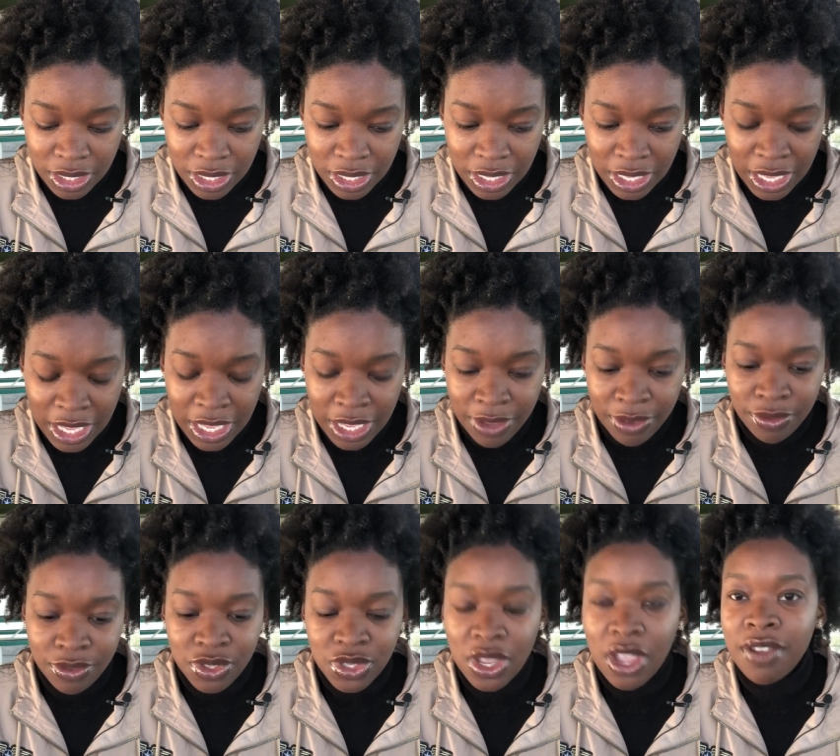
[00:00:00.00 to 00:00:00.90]
he
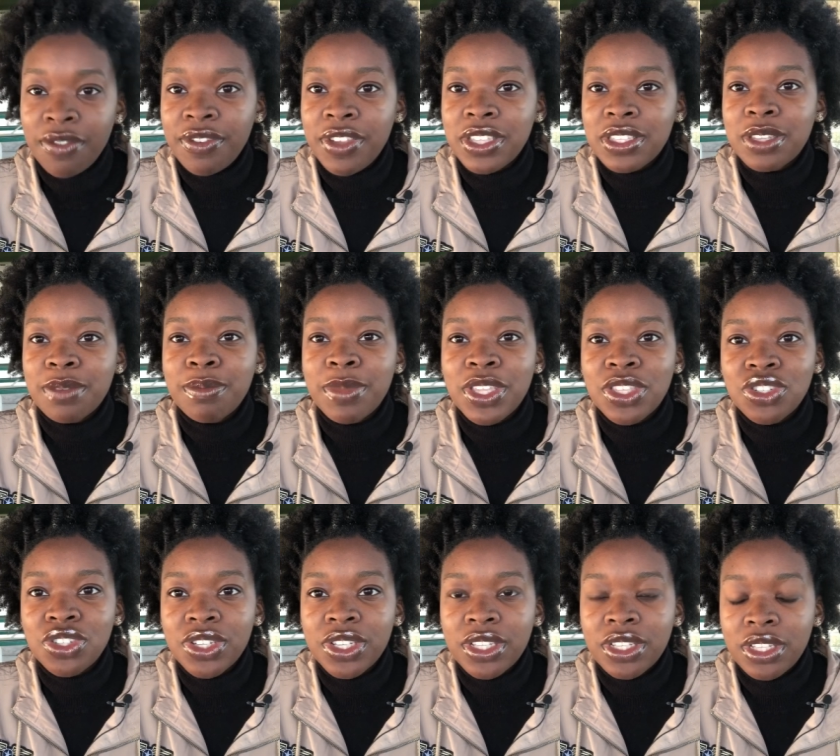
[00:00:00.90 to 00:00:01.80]
saw fit to
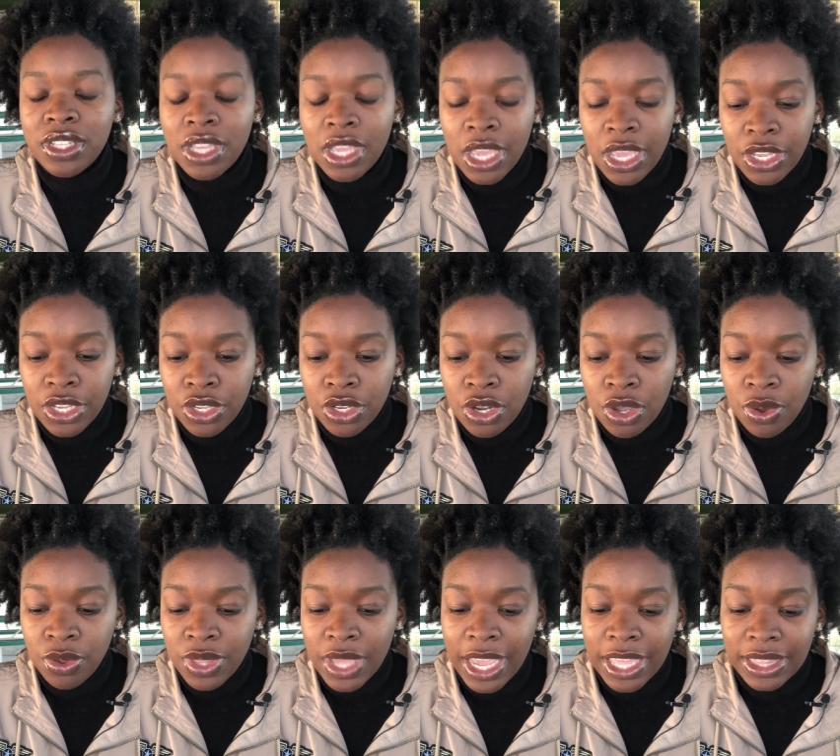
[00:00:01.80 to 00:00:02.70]
mention, you know,
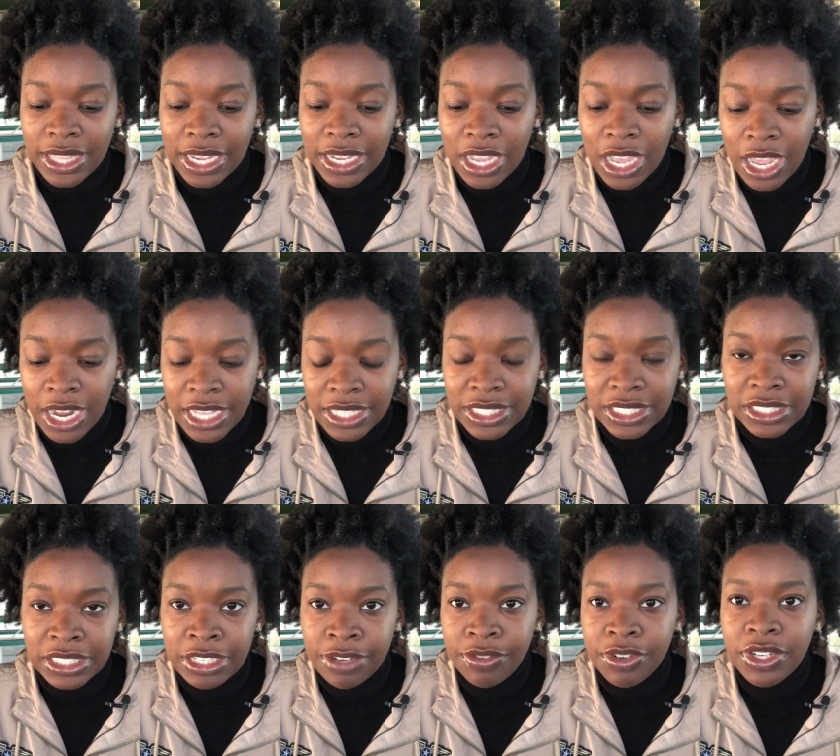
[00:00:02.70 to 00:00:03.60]
that, that God had
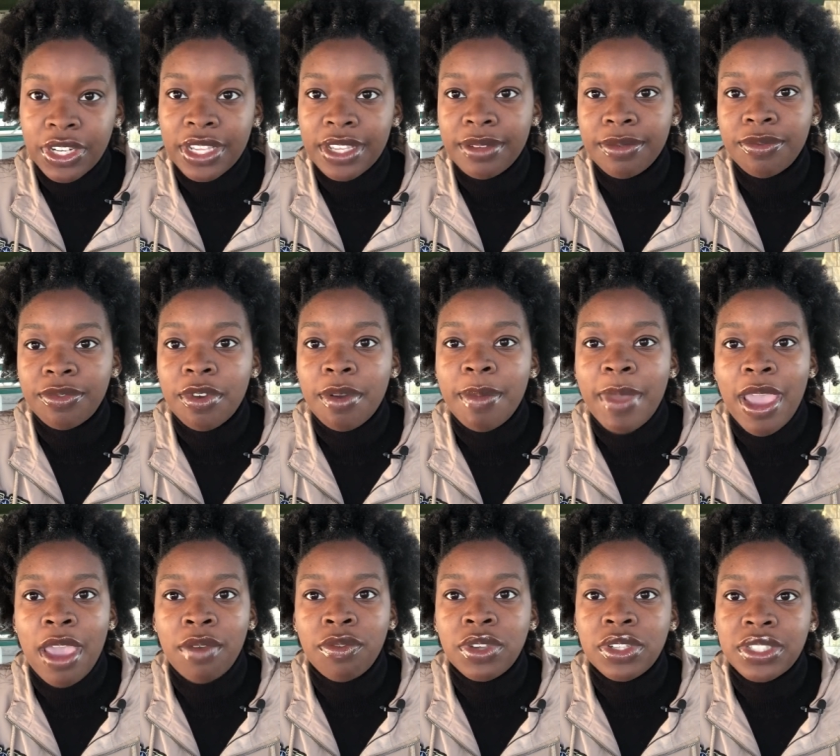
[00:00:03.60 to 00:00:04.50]
delivered him from
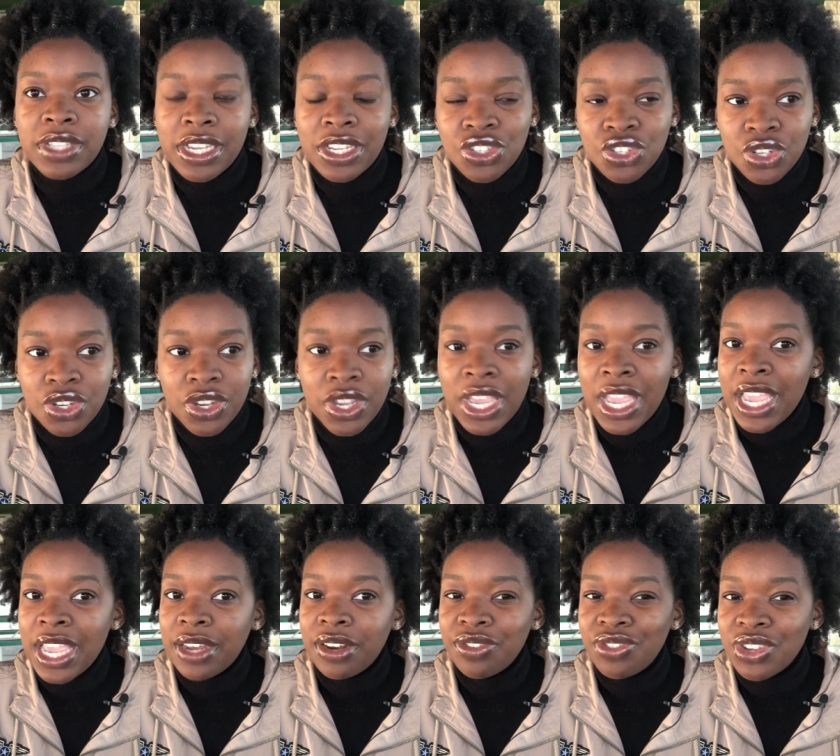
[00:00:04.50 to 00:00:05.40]
every danger.
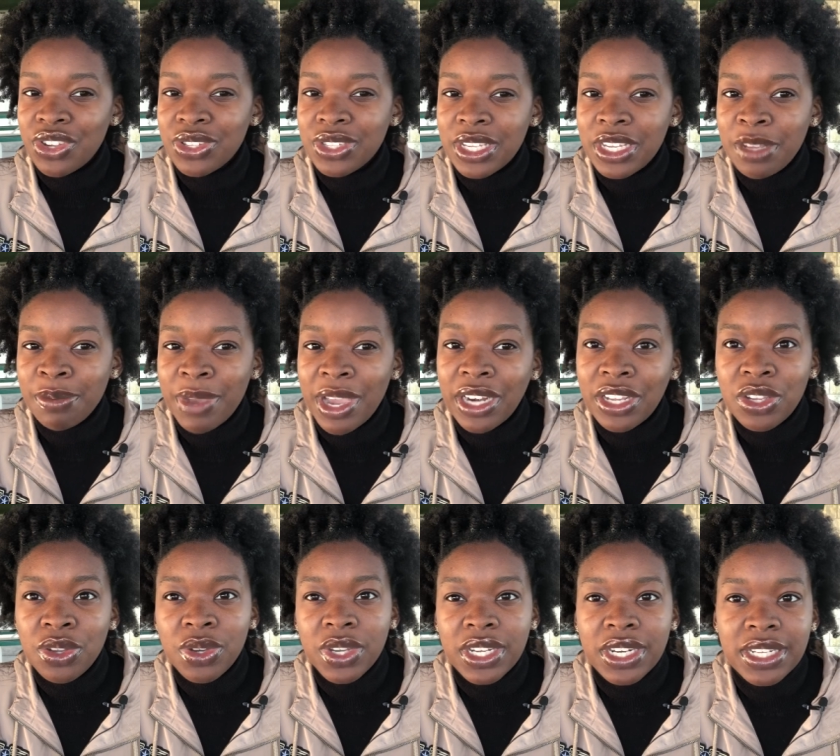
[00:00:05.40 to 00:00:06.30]
And if there's anybody
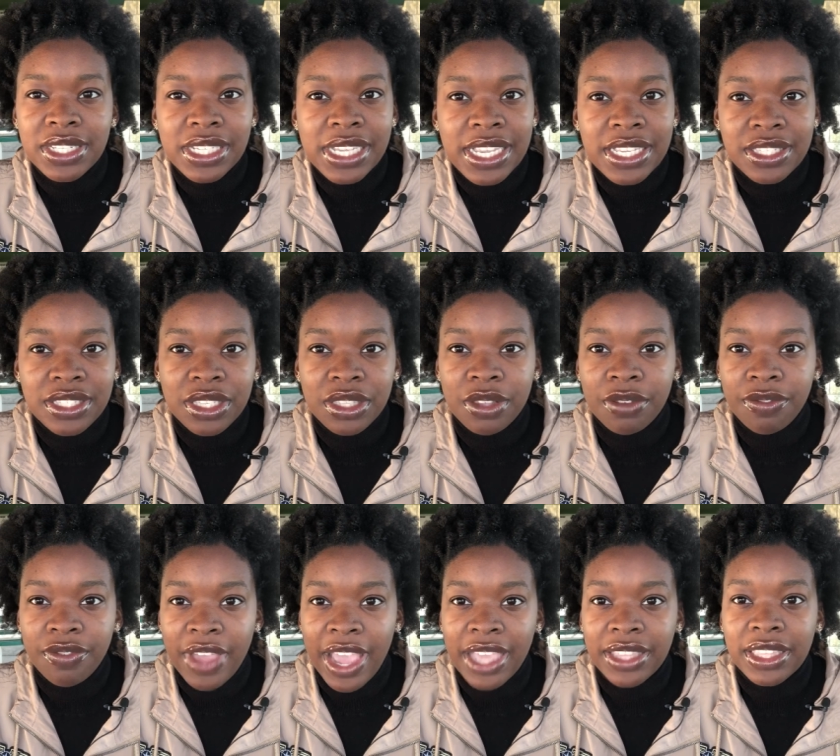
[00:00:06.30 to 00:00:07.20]
who can attest to the
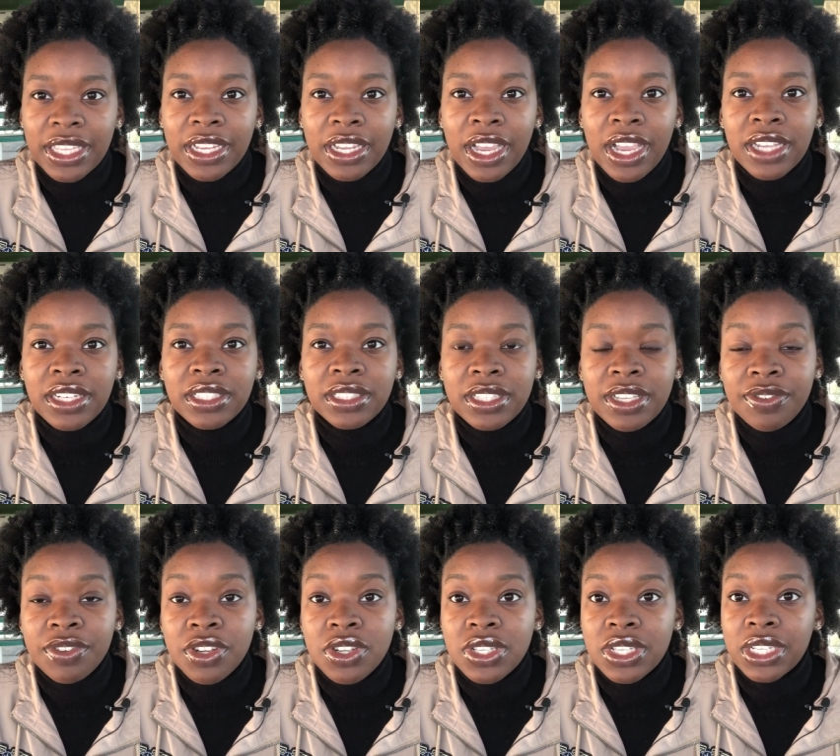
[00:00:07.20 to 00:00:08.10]
fact that God
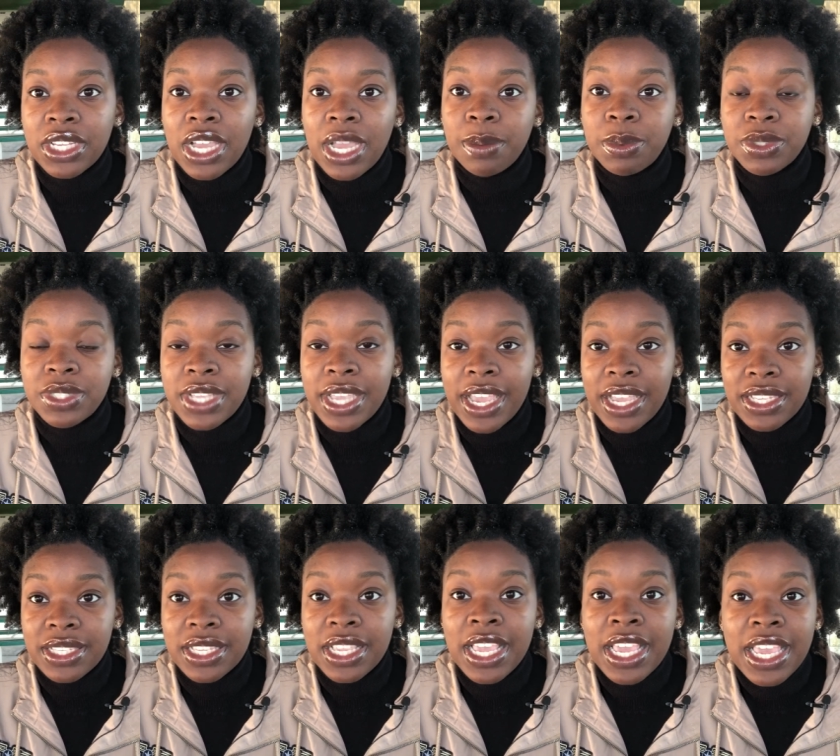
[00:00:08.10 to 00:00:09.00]
delivers and God
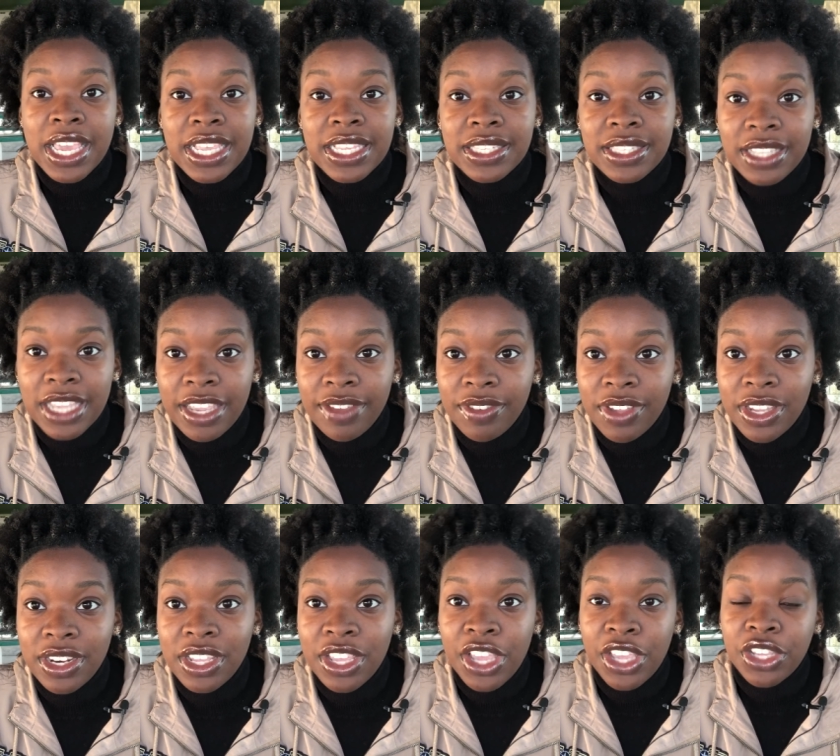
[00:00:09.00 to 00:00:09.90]
protects, it's David.
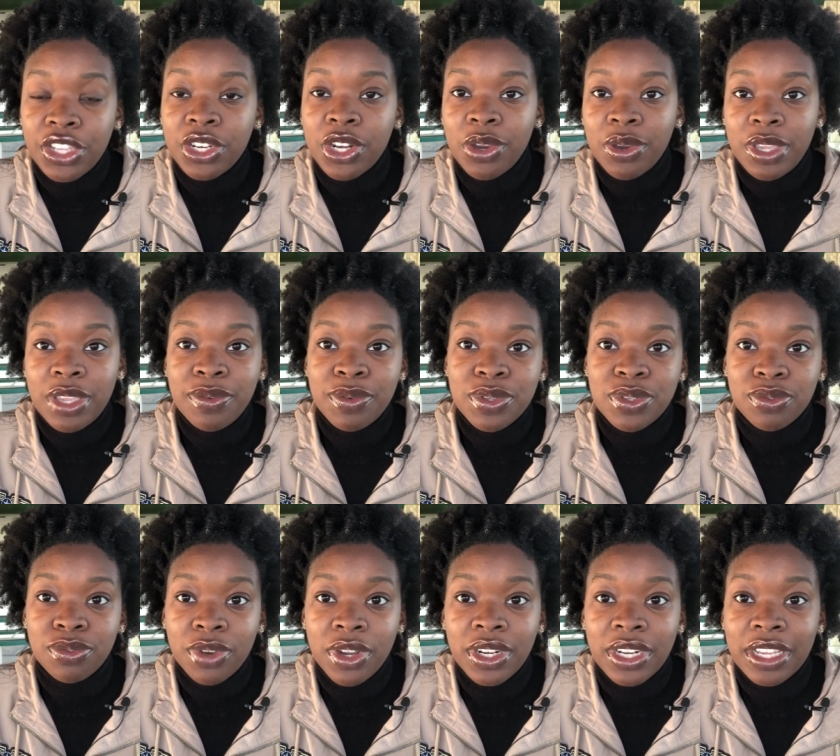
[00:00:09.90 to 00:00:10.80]
You know, he was
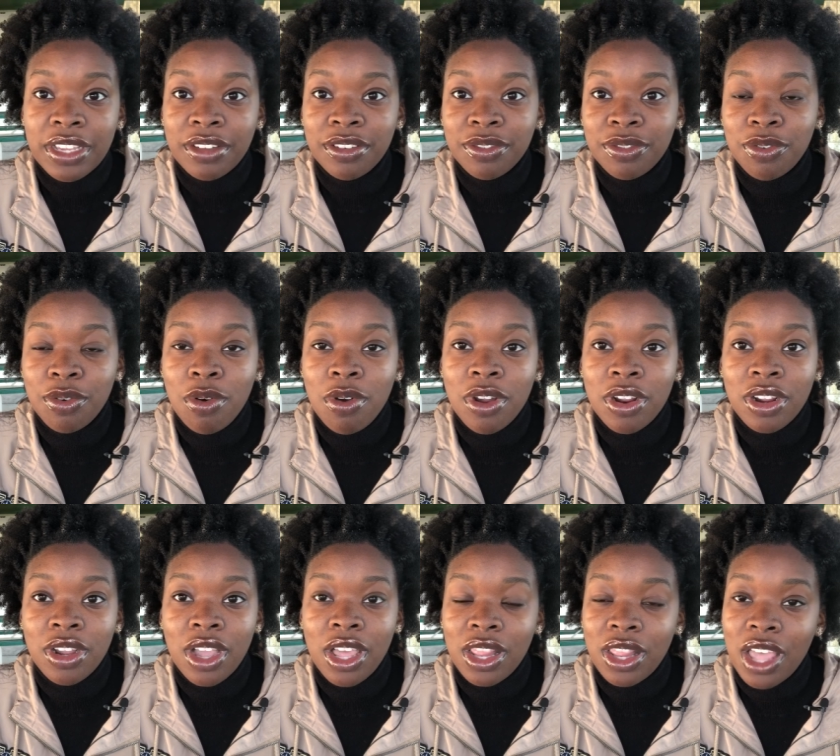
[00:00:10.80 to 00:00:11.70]
running for
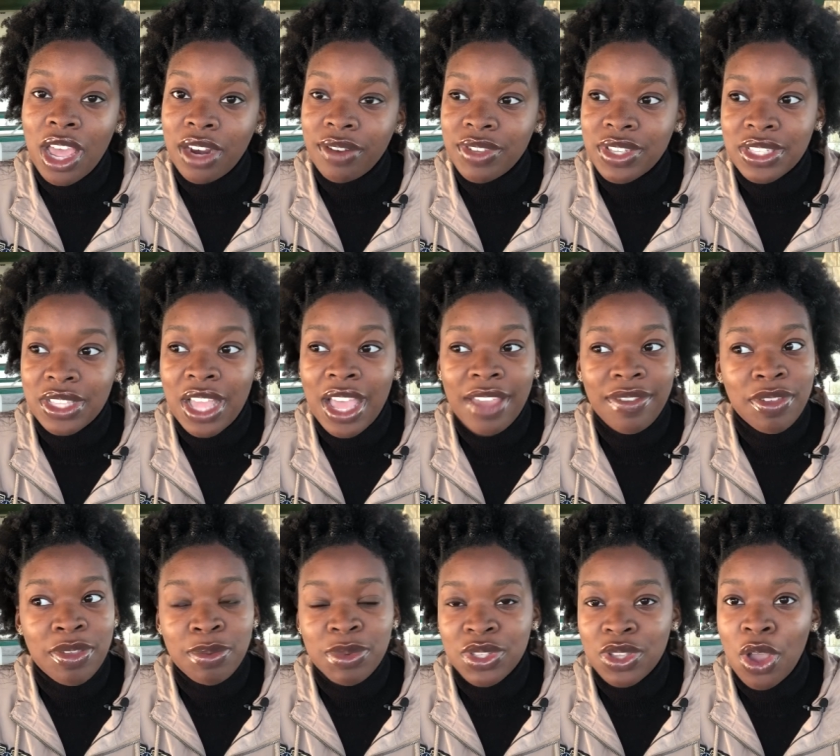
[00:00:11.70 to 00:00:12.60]
a lot of his life. He
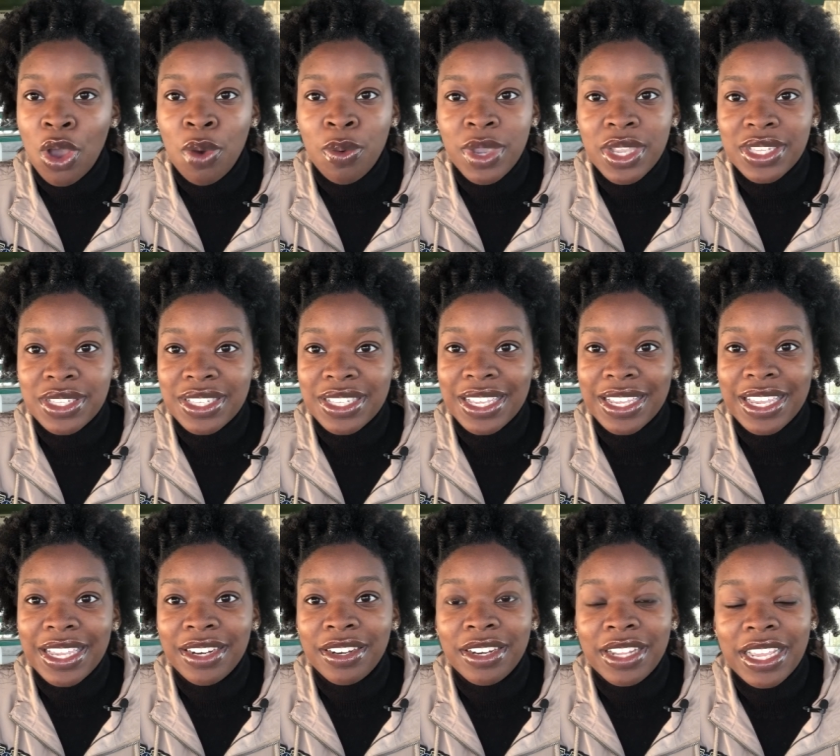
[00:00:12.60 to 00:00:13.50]
was always
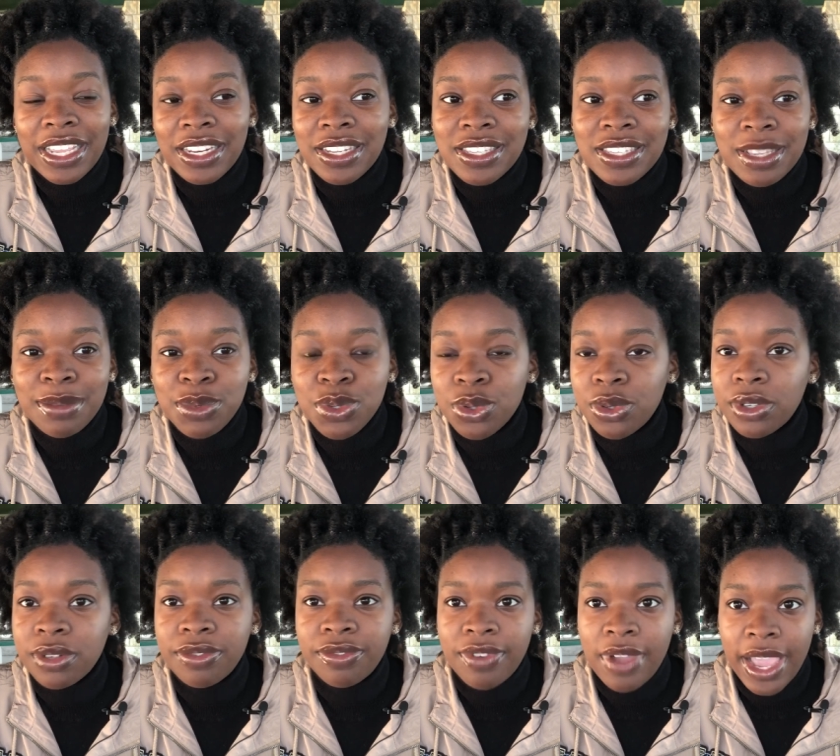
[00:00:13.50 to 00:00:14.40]
in, in some sort
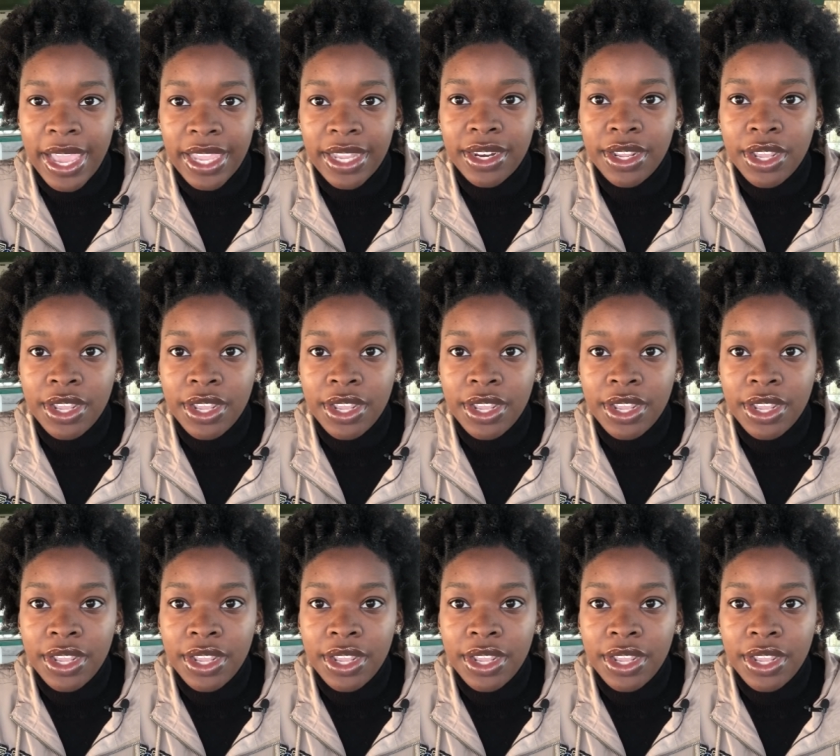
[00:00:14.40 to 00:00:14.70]
of fight.